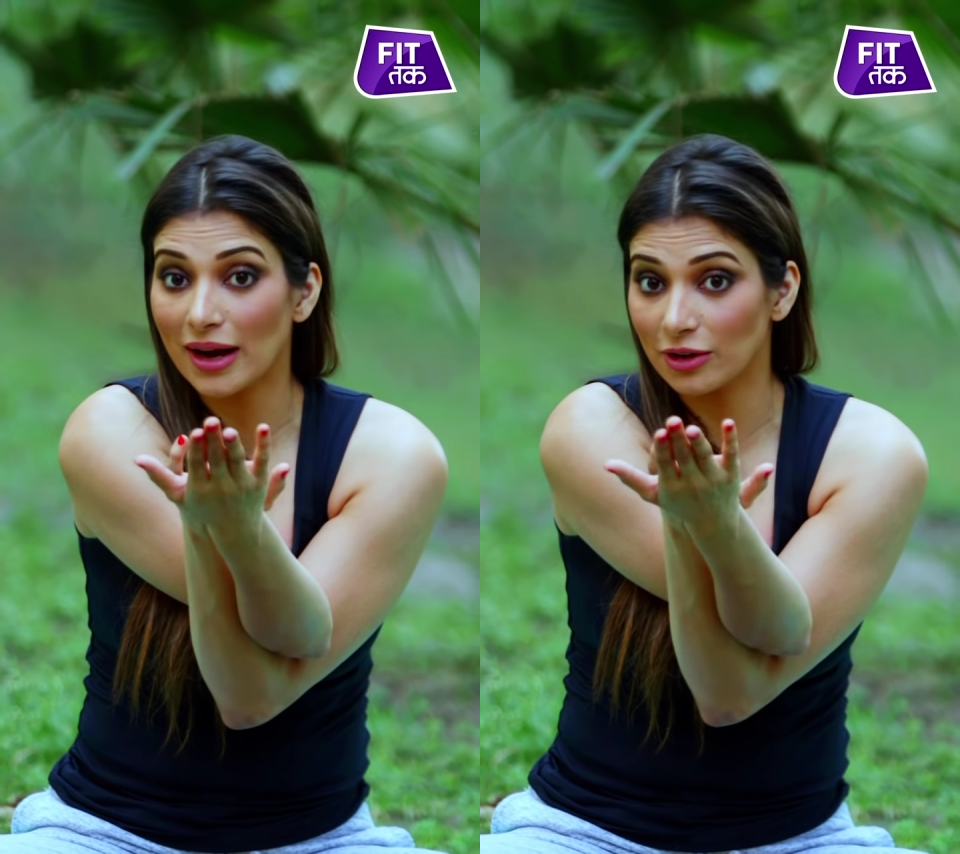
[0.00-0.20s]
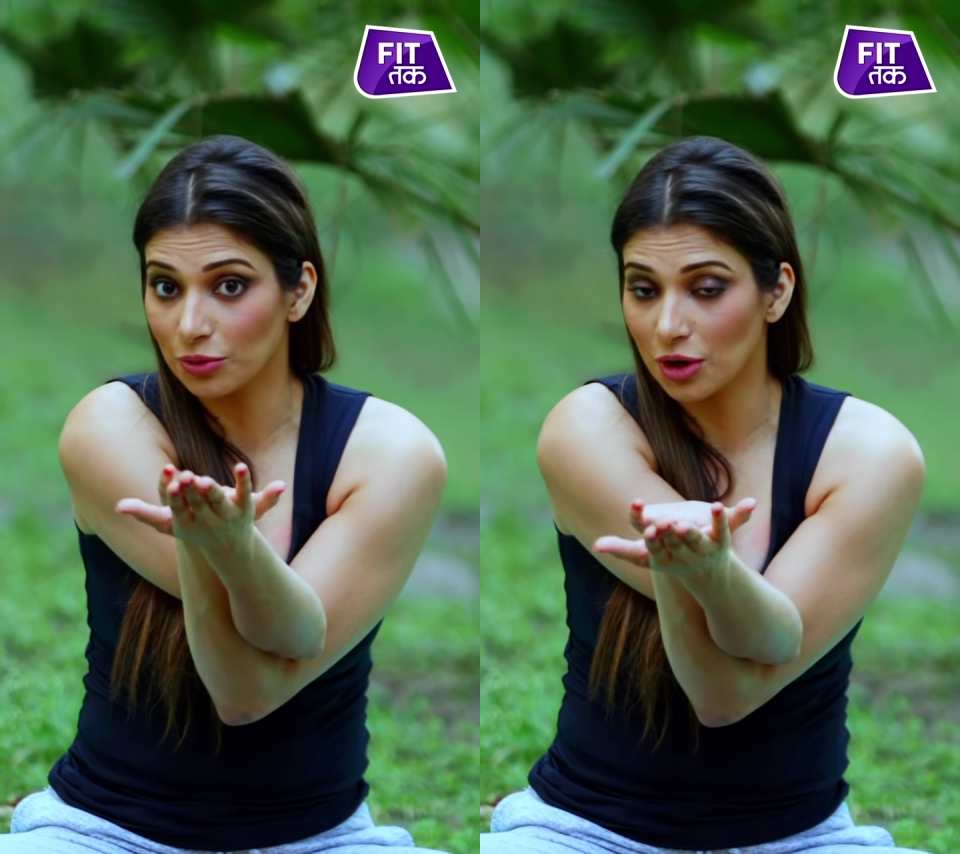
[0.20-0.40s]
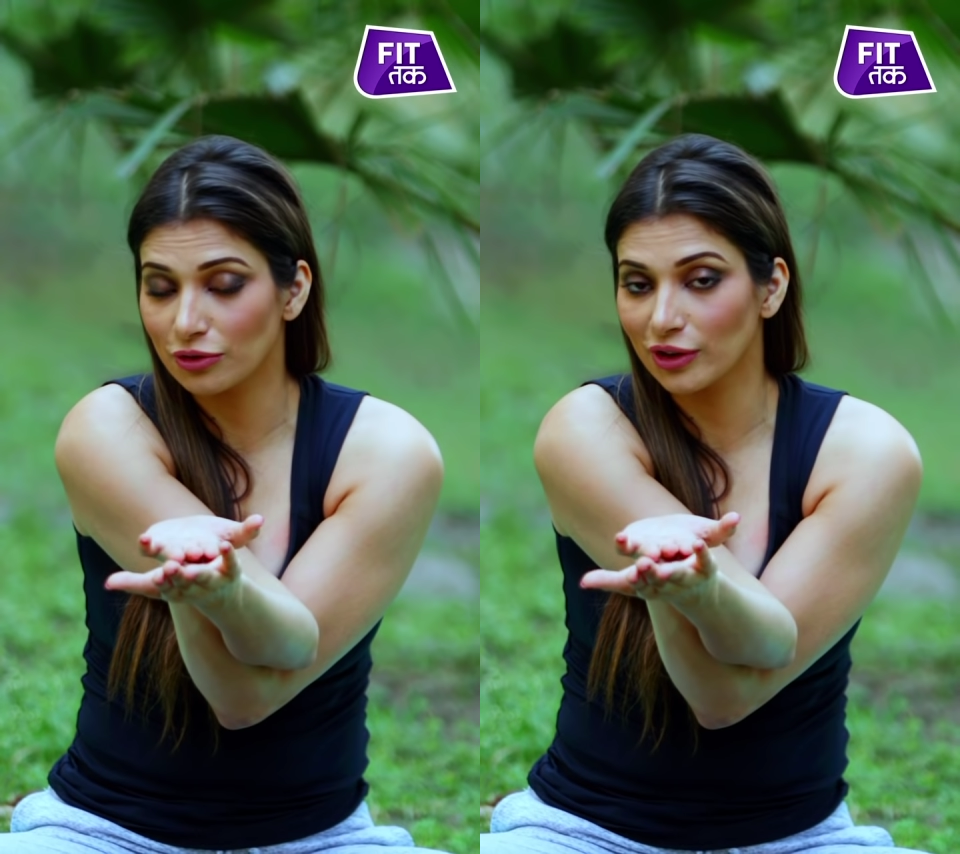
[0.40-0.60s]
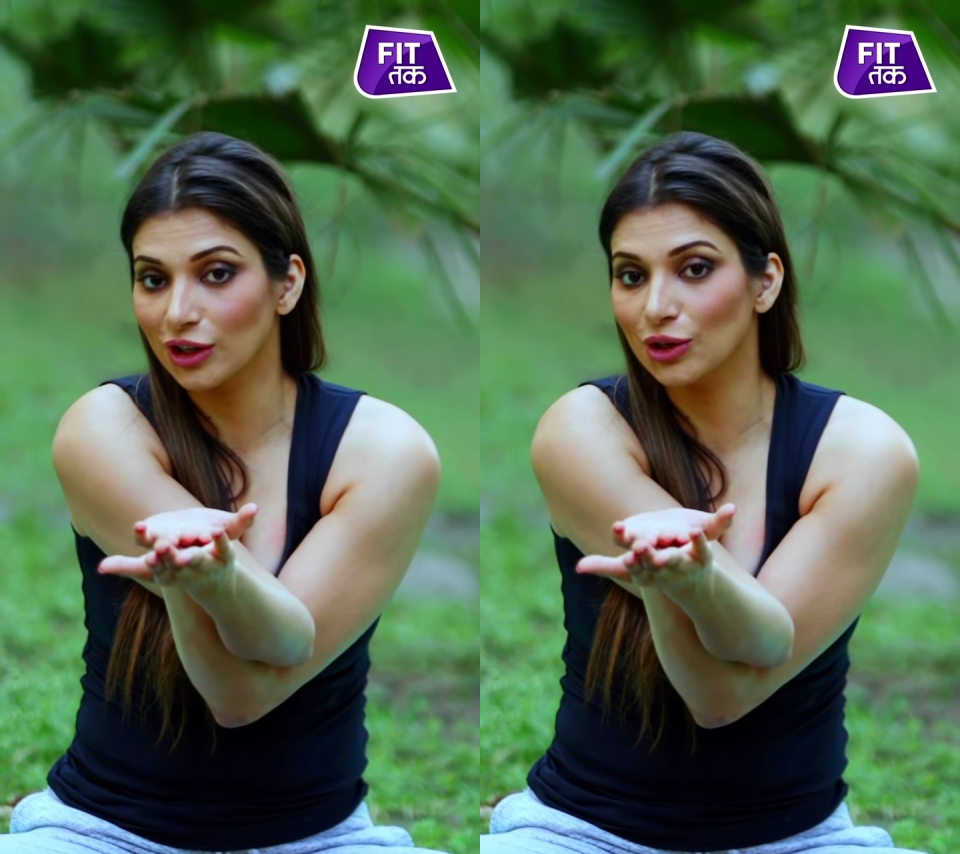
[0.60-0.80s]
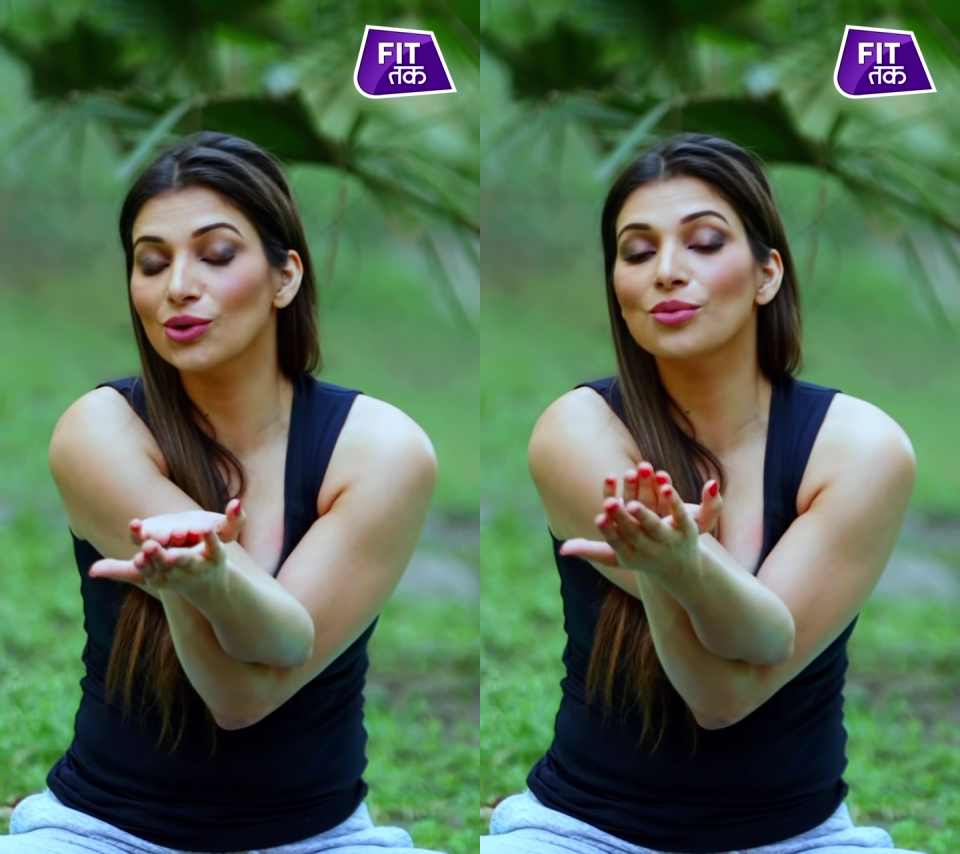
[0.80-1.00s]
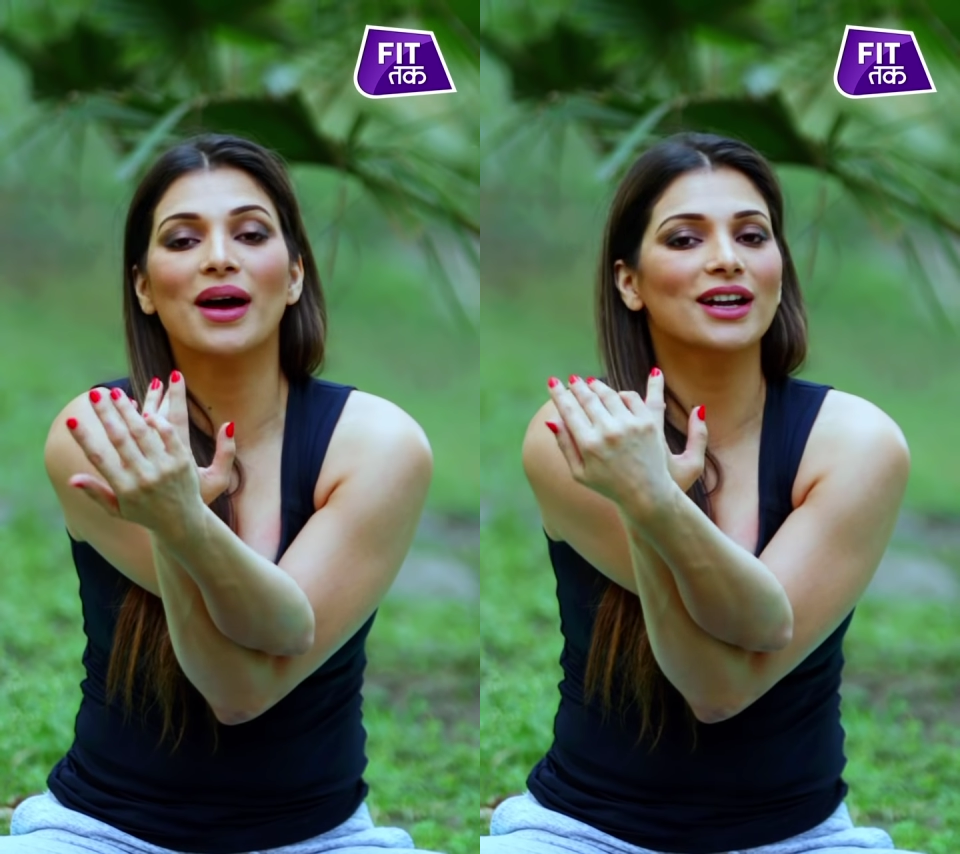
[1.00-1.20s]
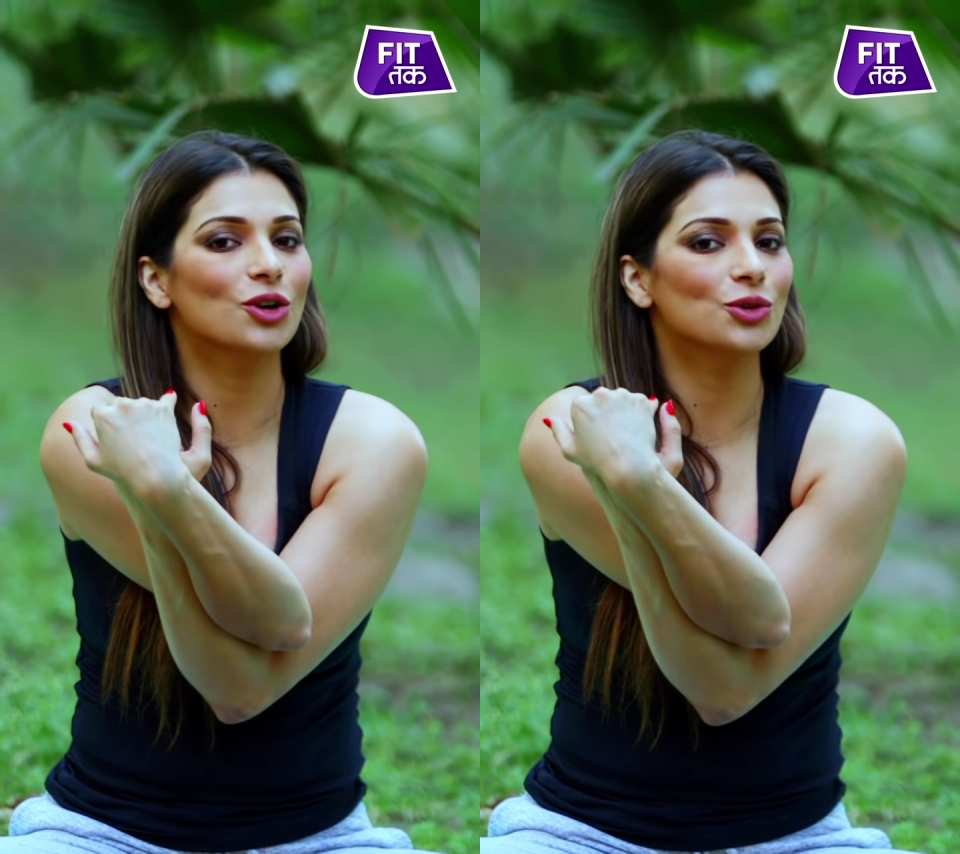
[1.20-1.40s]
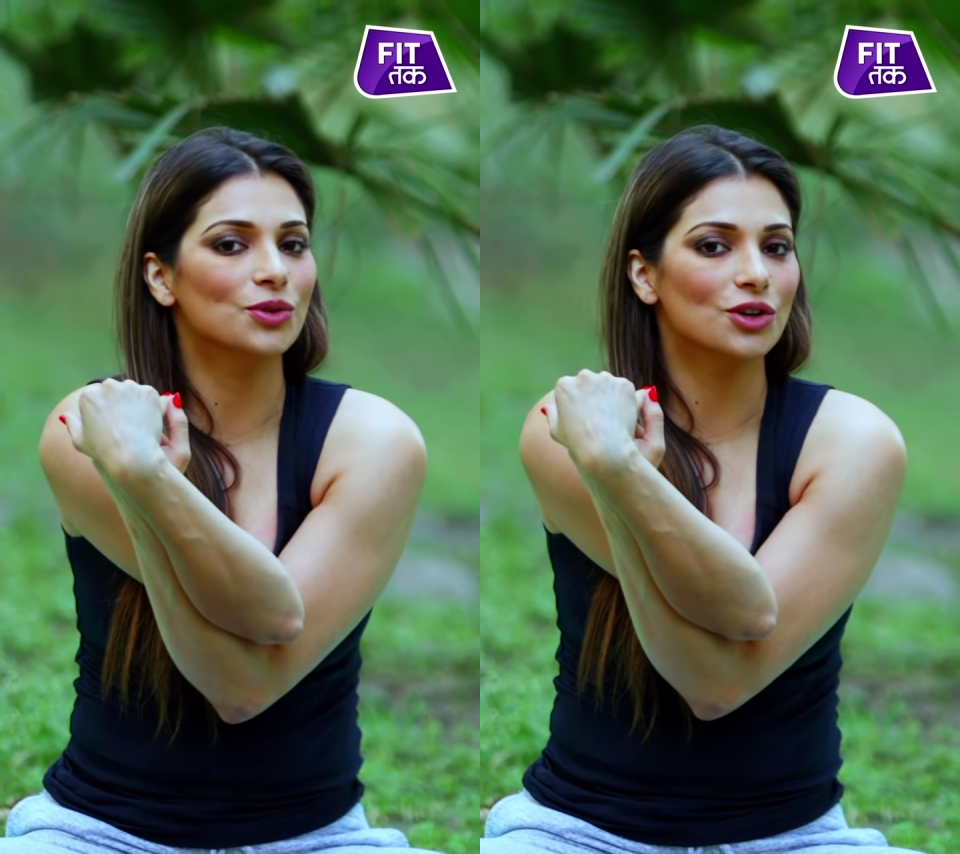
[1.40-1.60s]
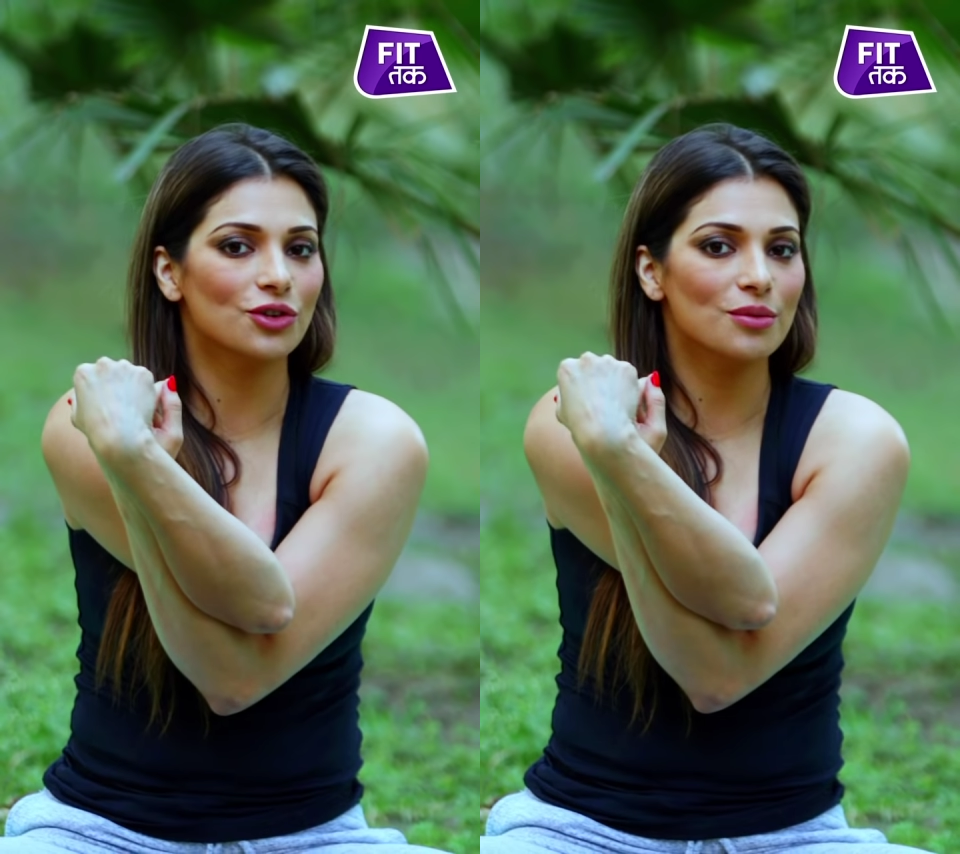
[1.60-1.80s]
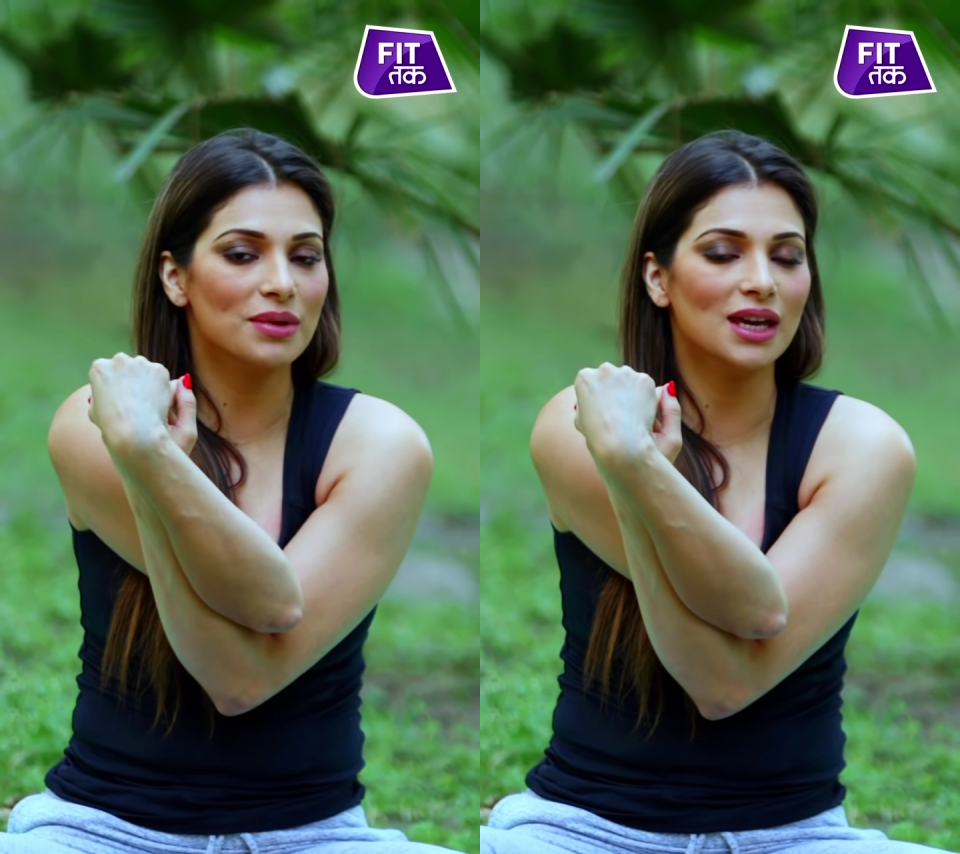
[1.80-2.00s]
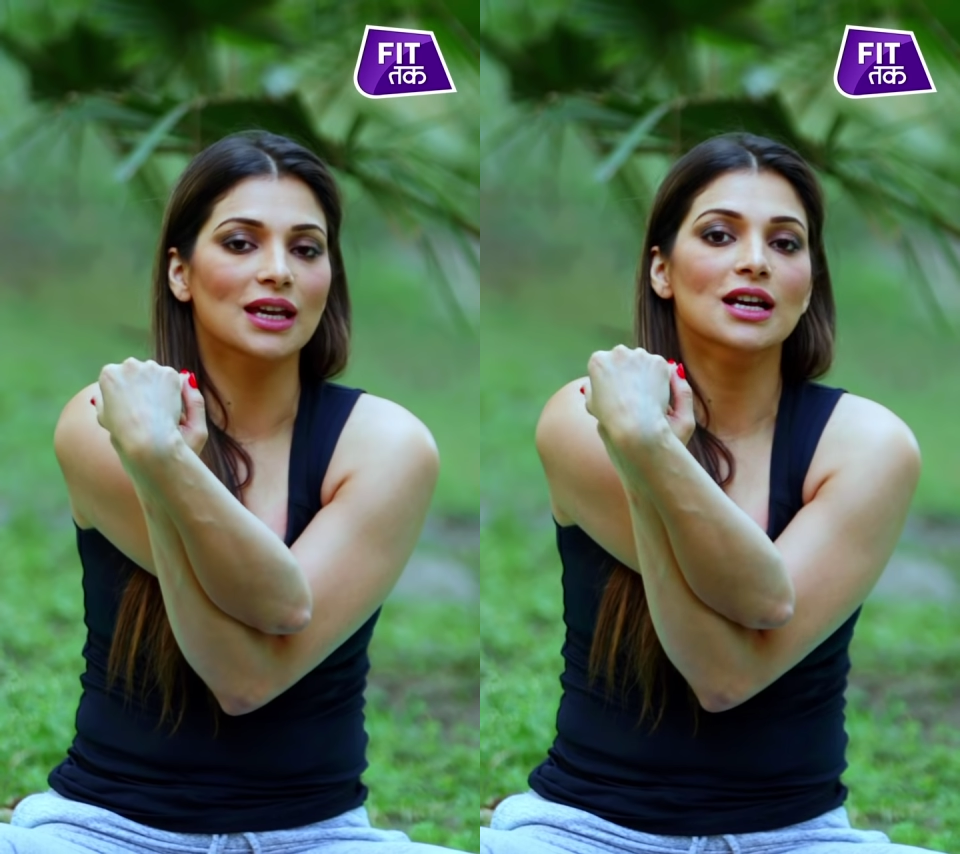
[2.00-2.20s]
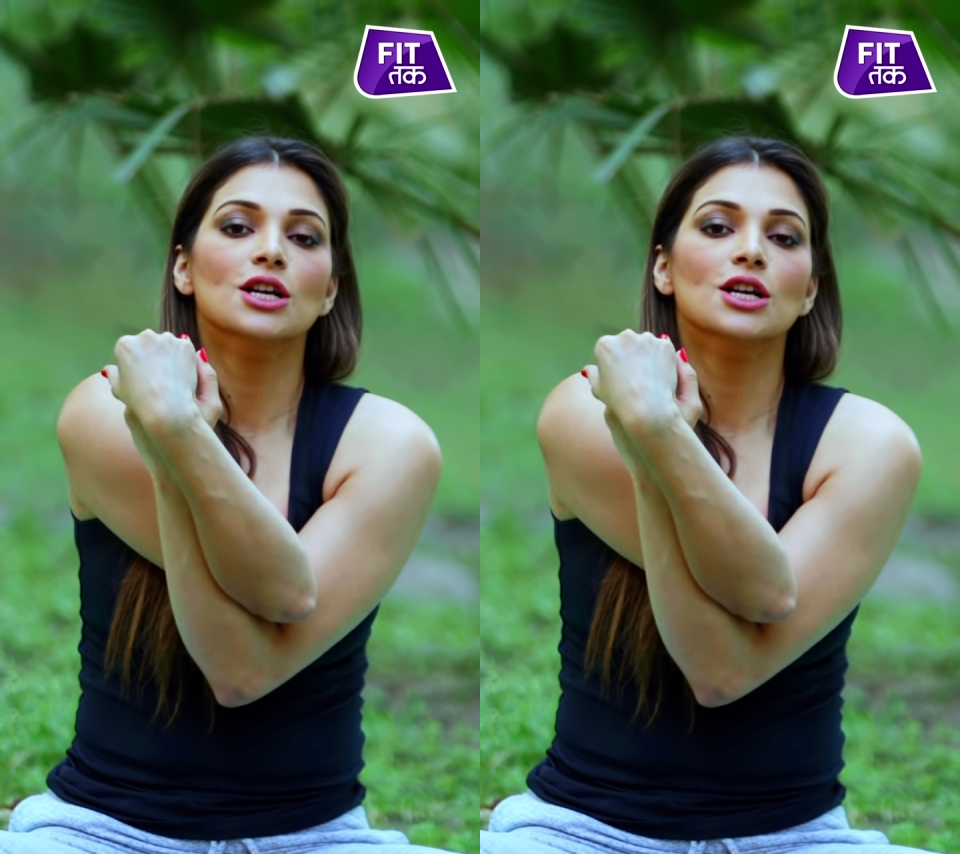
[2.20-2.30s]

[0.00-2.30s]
might work for you might not work for me.